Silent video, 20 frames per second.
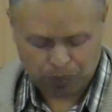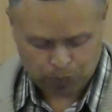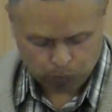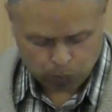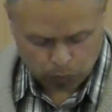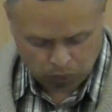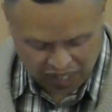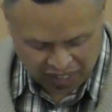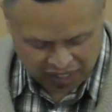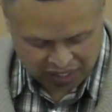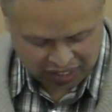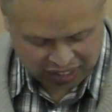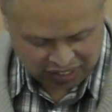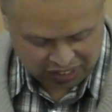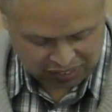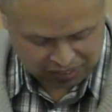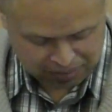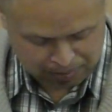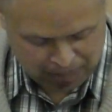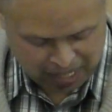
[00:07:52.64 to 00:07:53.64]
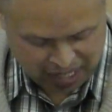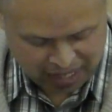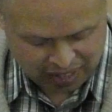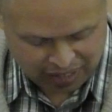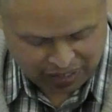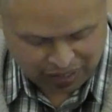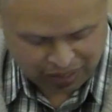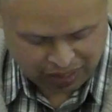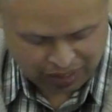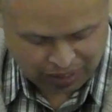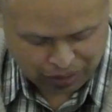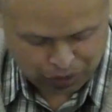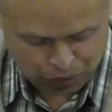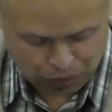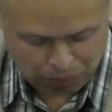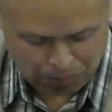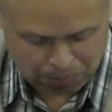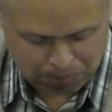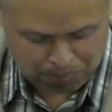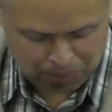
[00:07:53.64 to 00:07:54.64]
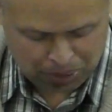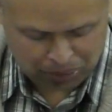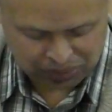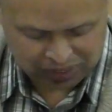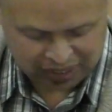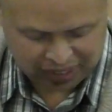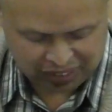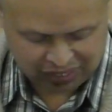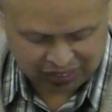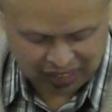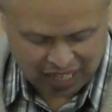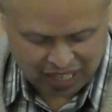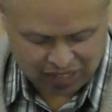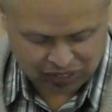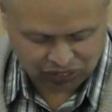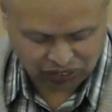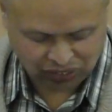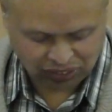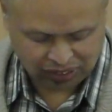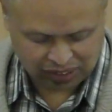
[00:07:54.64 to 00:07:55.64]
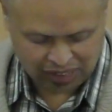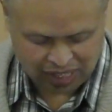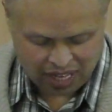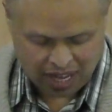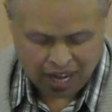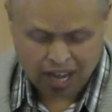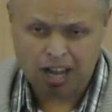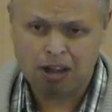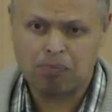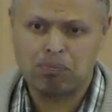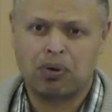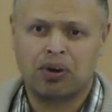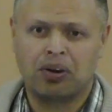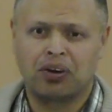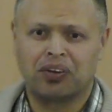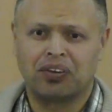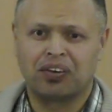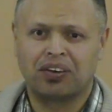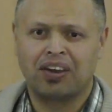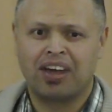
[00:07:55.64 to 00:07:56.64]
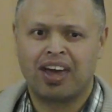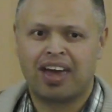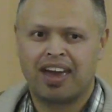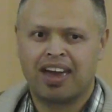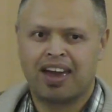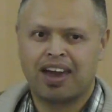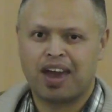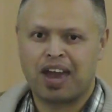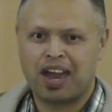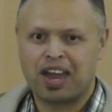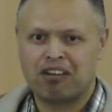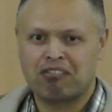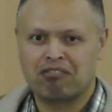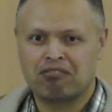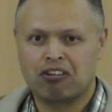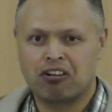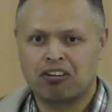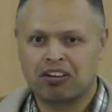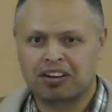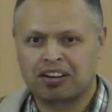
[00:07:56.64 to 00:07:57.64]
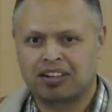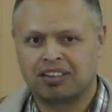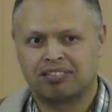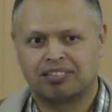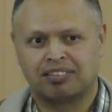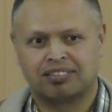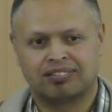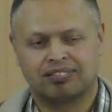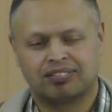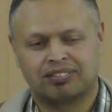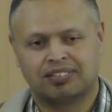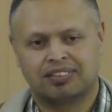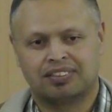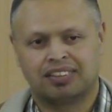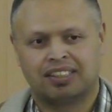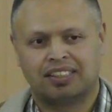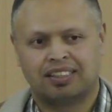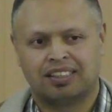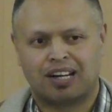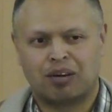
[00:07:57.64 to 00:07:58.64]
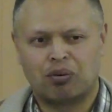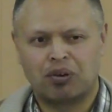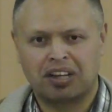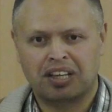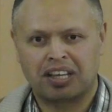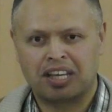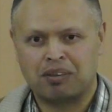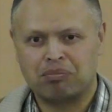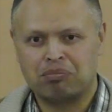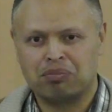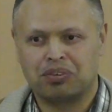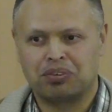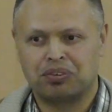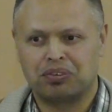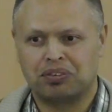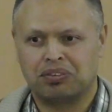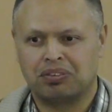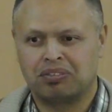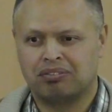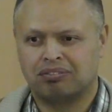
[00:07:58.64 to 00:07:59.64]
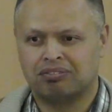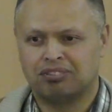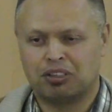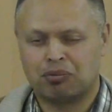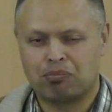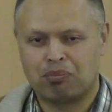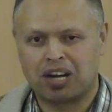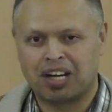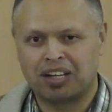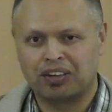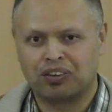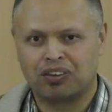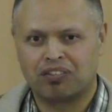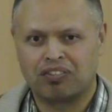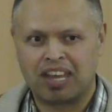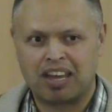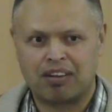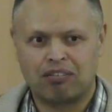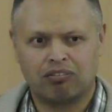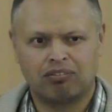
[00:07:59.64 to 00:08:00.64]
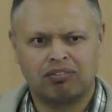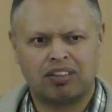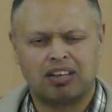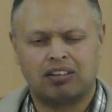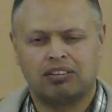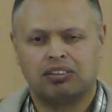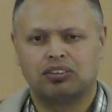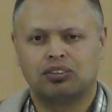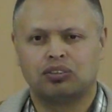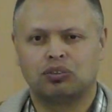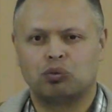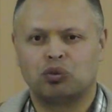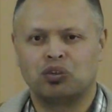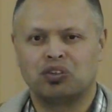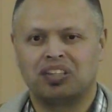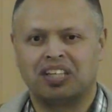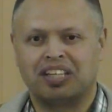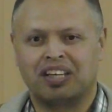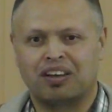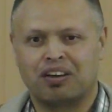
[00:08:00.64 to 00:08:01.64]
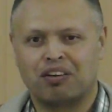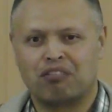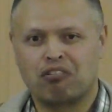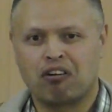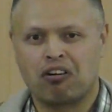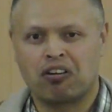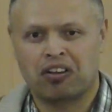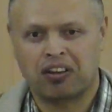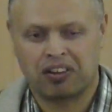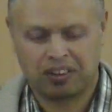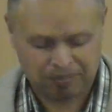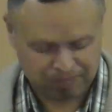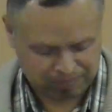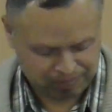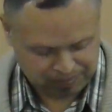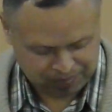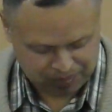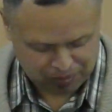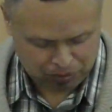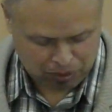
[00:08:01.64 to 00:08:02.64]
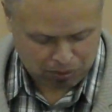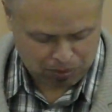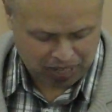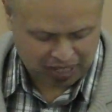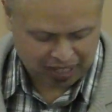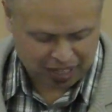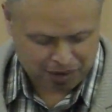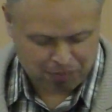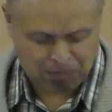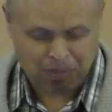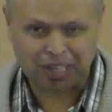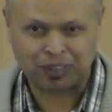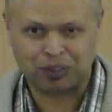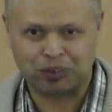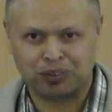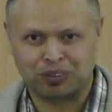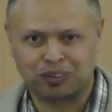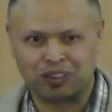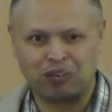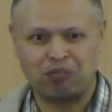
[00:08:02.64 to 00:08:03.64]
wise man who built his house upon a rock. I want to keep your, your mind on that, that little word there, rock. We might come back to it